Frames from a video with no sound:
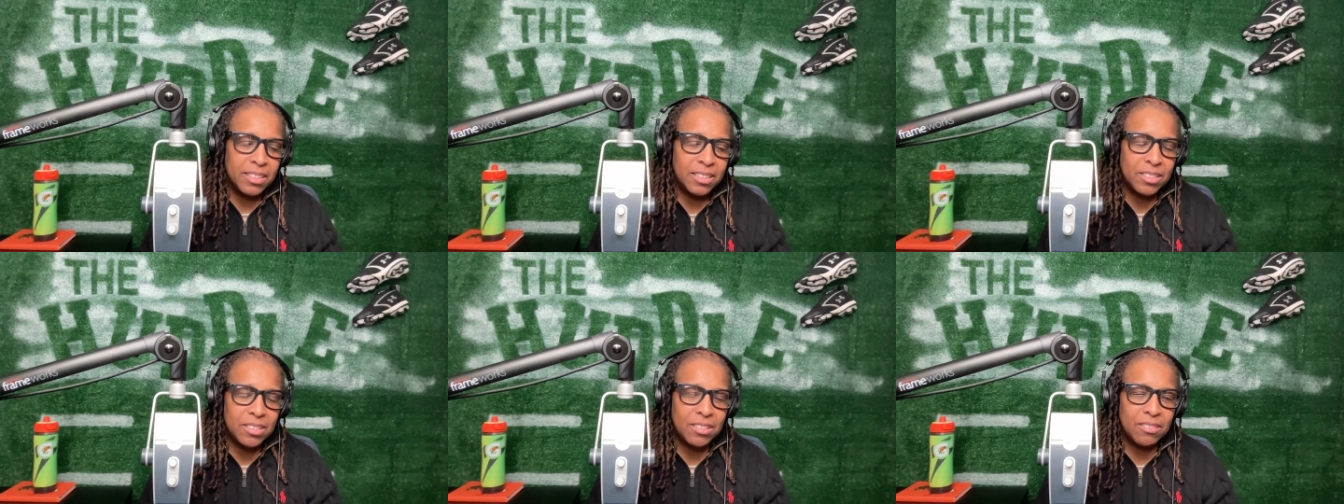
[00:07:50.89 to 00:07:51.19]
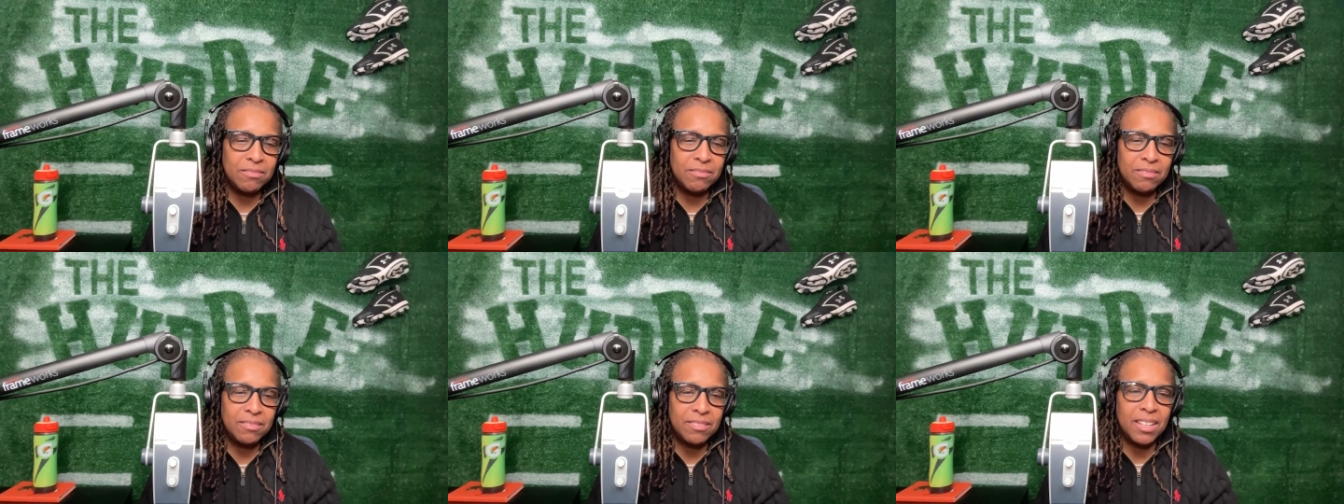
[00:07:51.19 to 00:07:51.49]

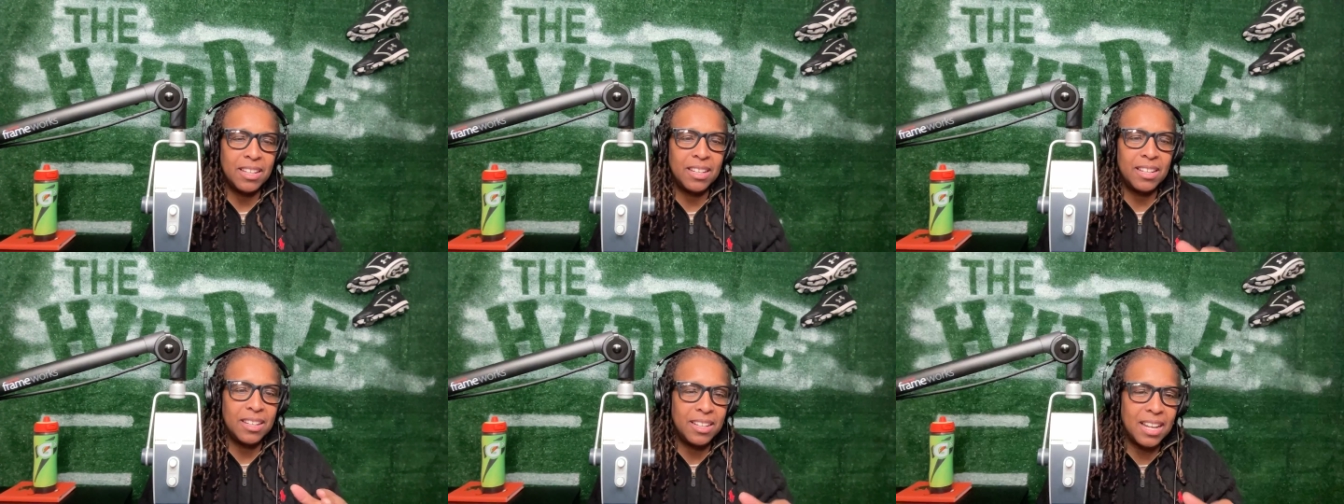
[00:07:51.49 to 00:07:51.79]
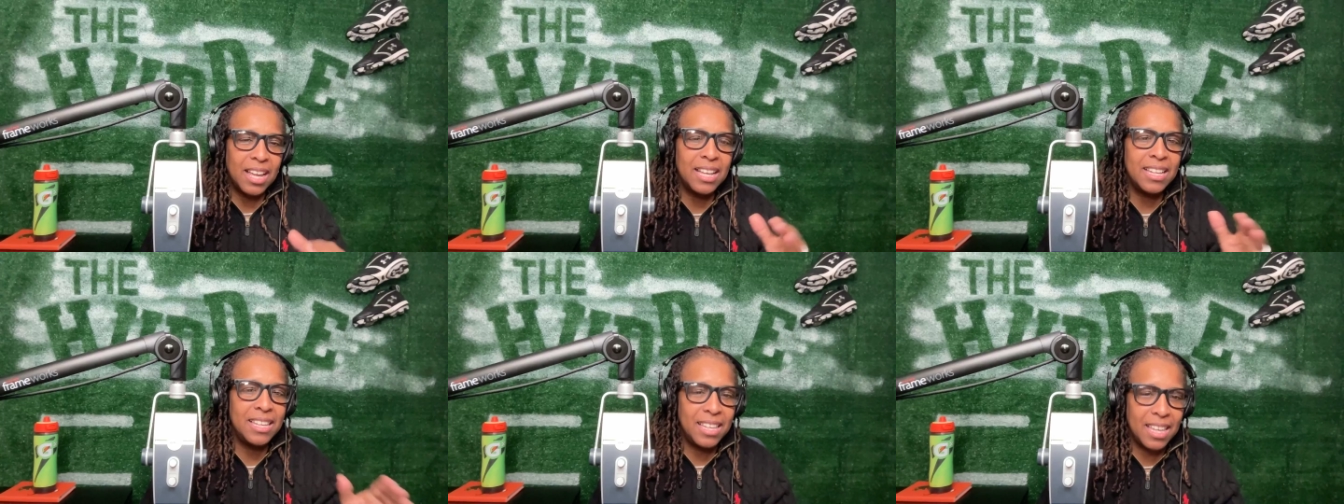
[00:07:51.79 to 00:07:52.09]
So
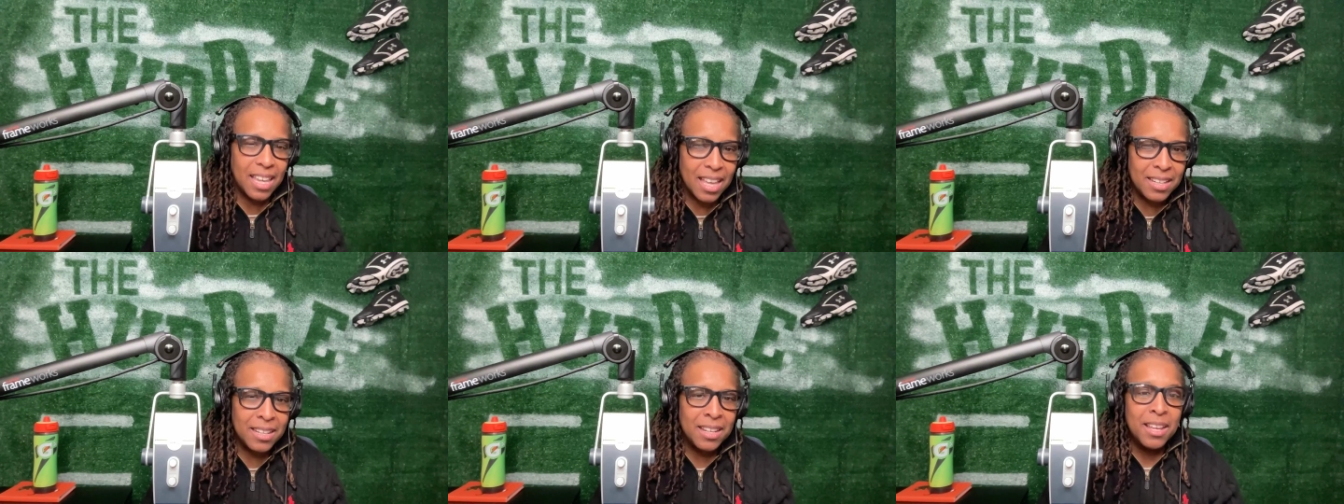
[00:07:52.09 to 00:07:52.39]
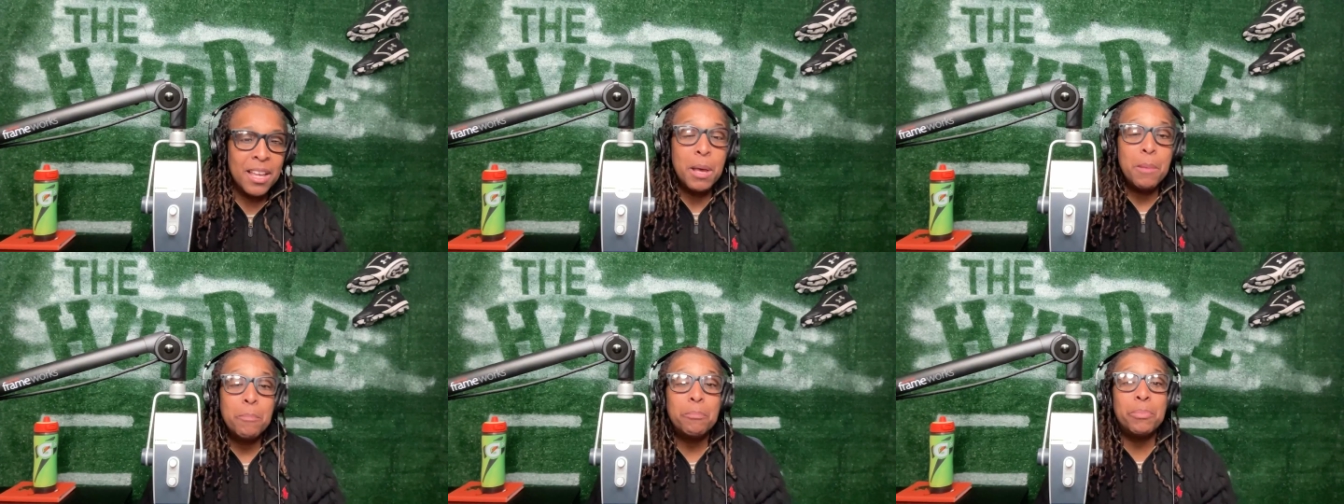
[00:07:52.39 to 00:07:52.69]
not yet,
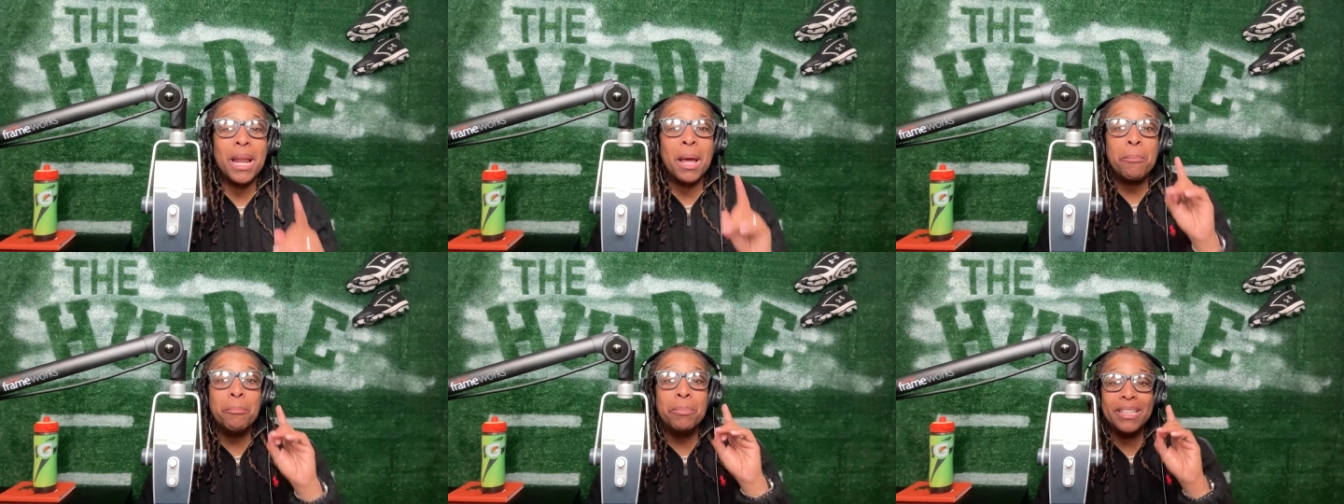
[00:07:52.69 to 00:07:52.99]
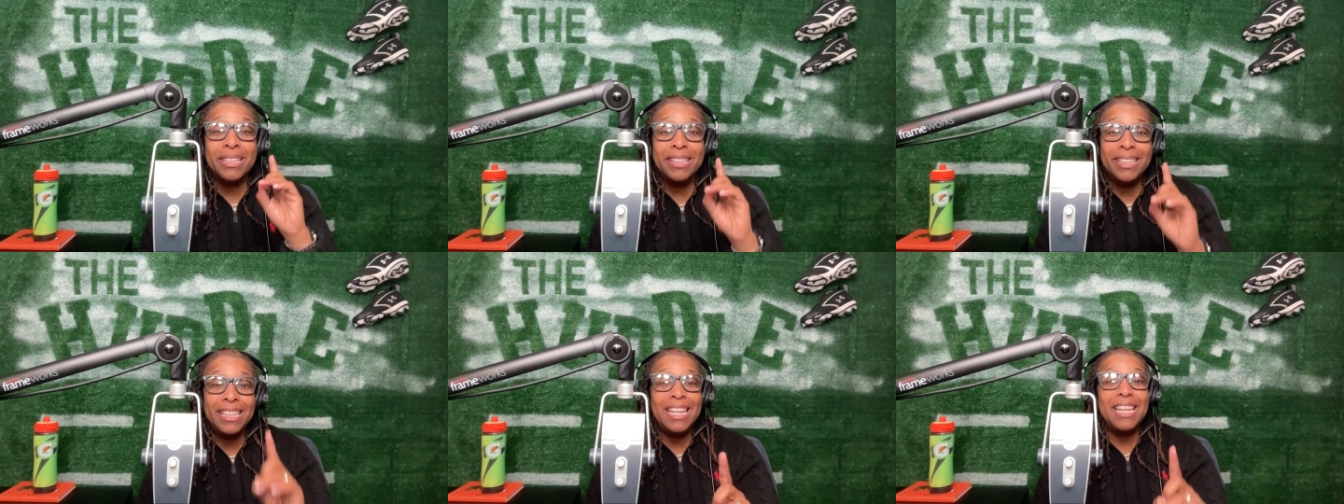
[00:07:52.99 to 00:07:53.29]
but I
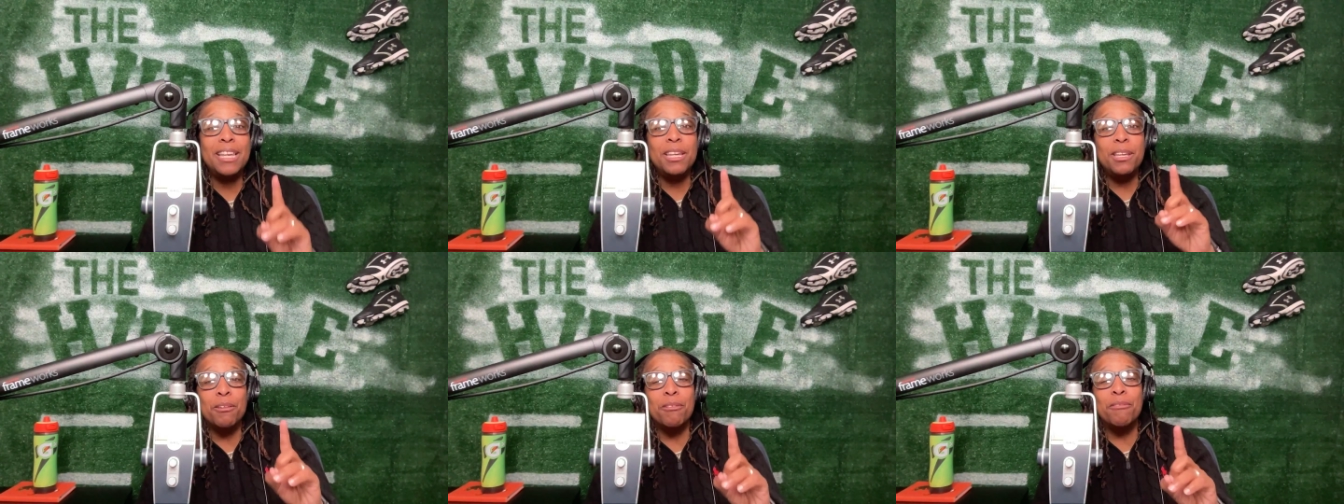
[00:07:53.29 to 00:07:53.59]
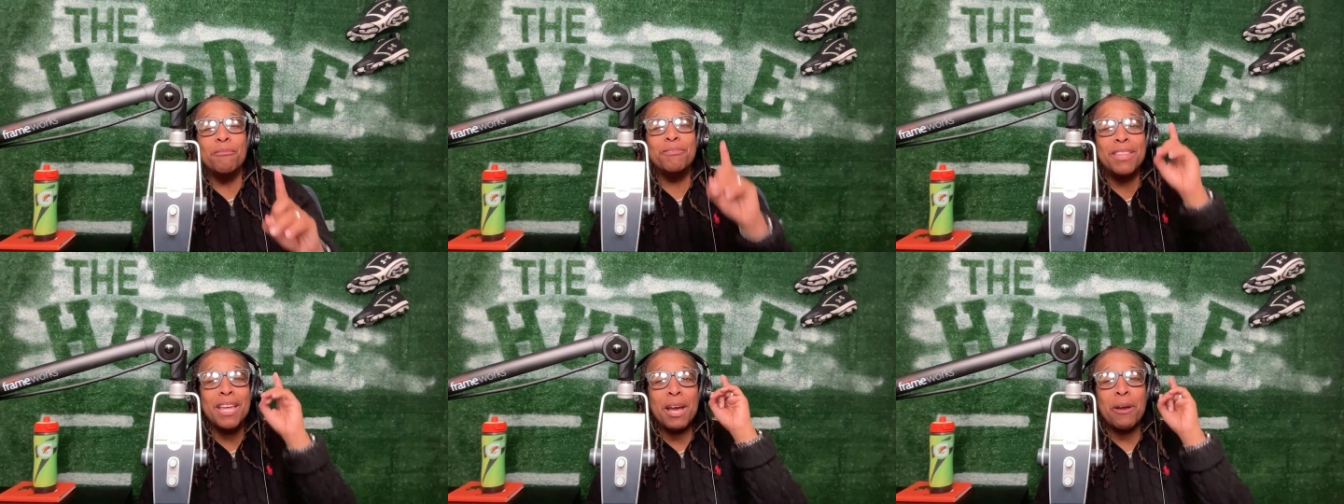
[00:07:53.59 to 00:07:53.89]
believe
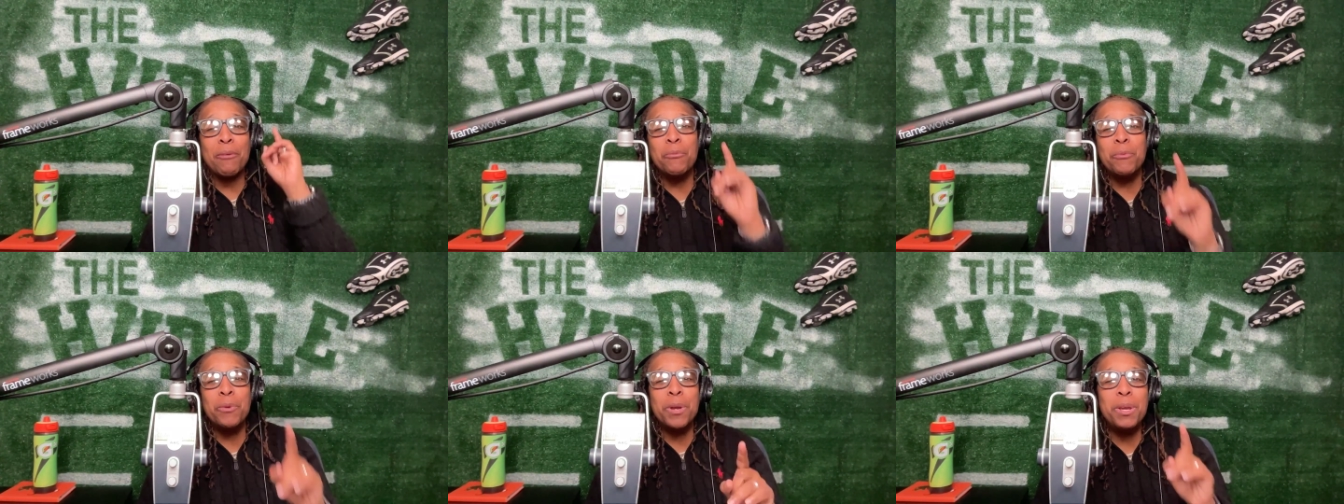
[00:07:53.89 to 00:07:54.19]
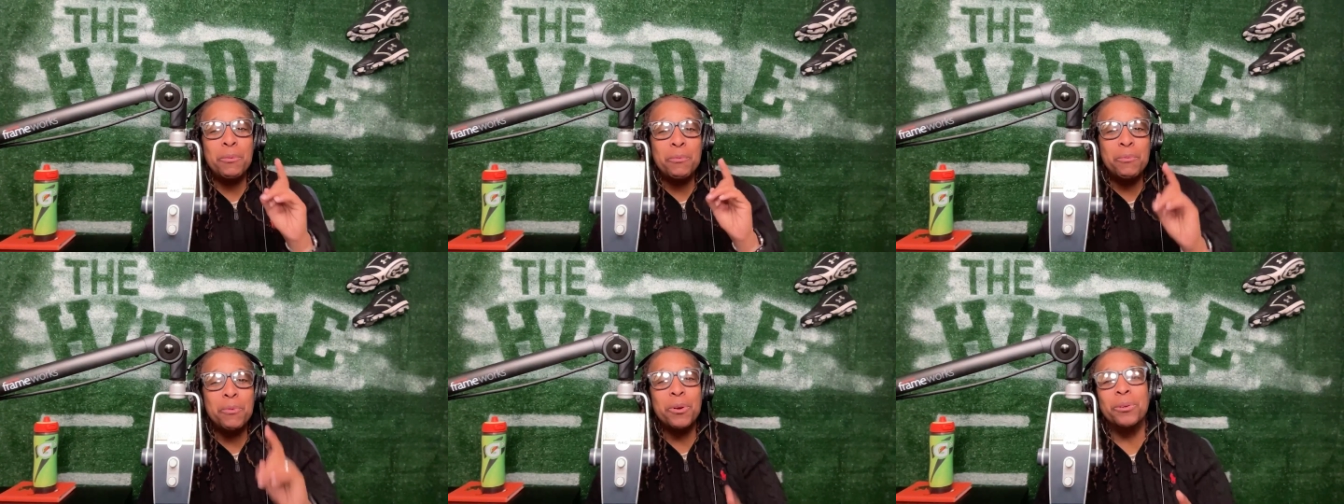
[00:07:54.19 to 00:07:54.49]
that
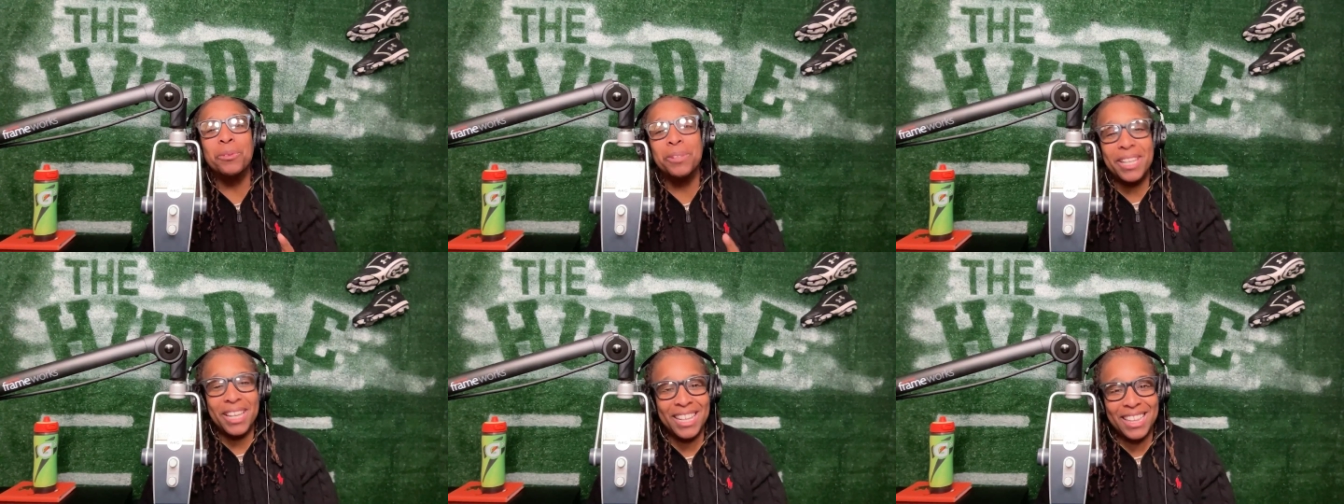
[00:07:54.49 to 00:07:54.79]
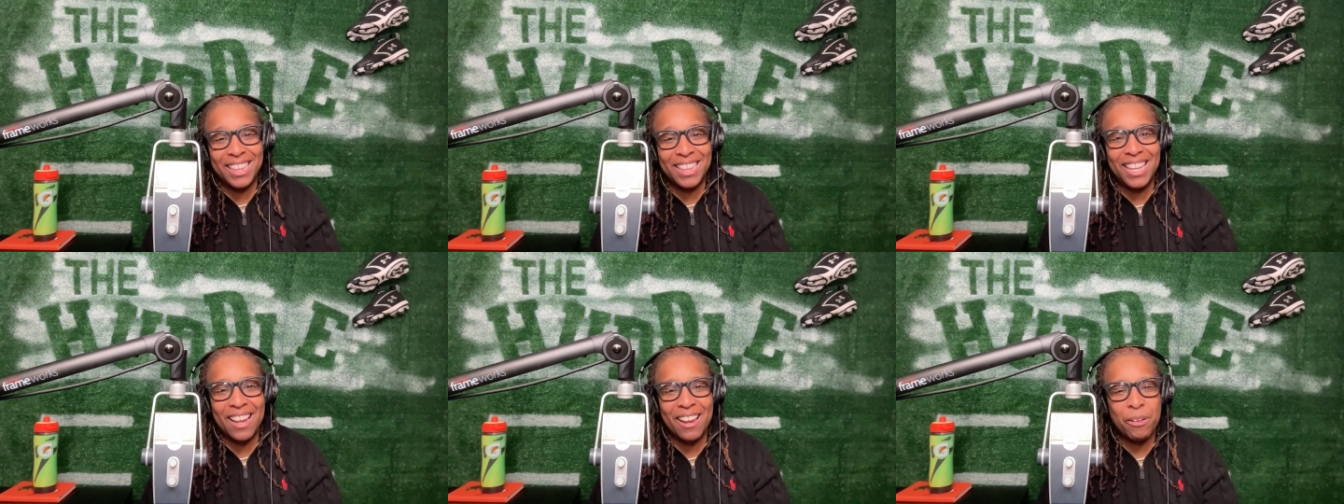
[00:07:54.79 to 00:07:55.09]
we will
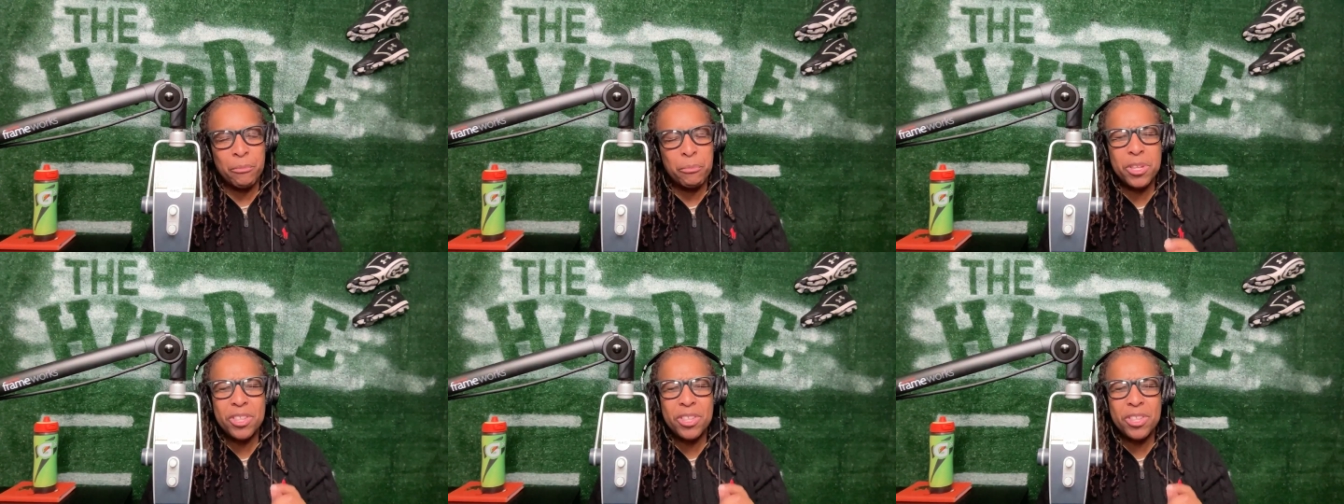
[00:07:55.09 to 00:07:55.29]
get there.